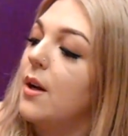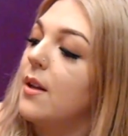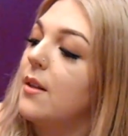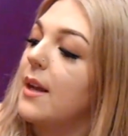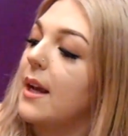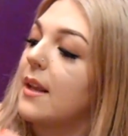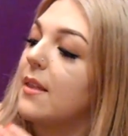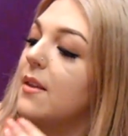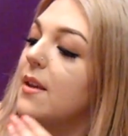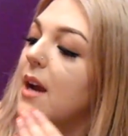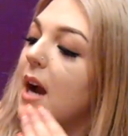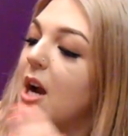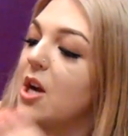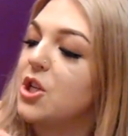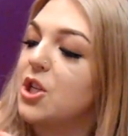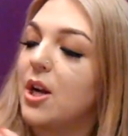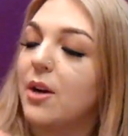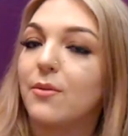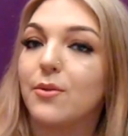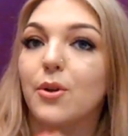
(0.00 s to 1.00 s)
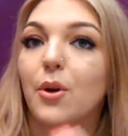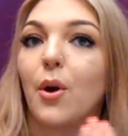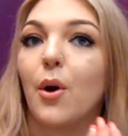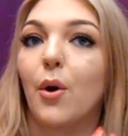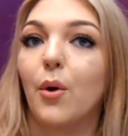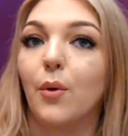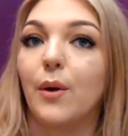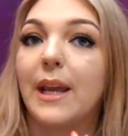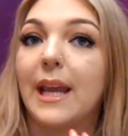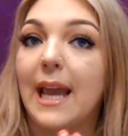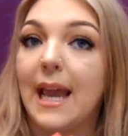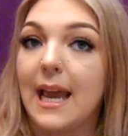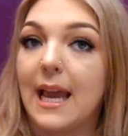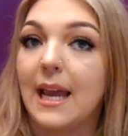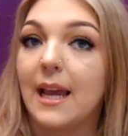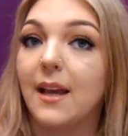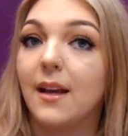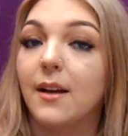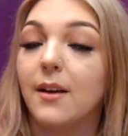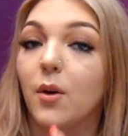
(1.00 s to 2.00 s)
like, the eyeshadows are
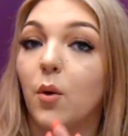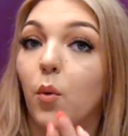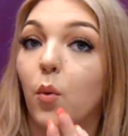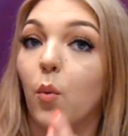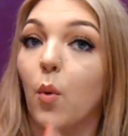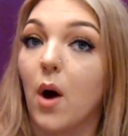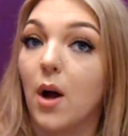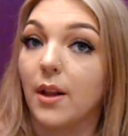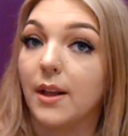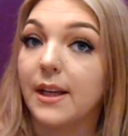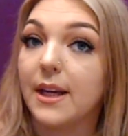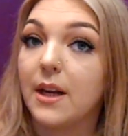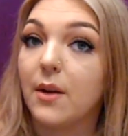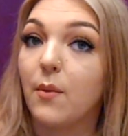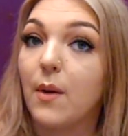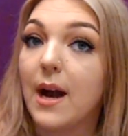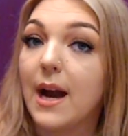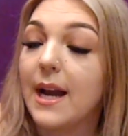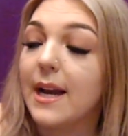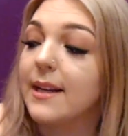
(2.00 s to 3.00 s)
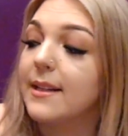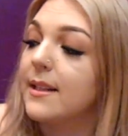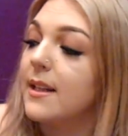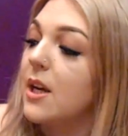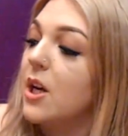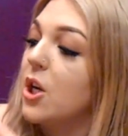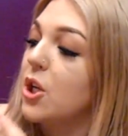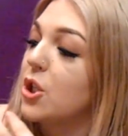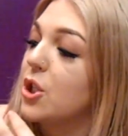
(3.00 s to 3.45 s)
okay quality-wise,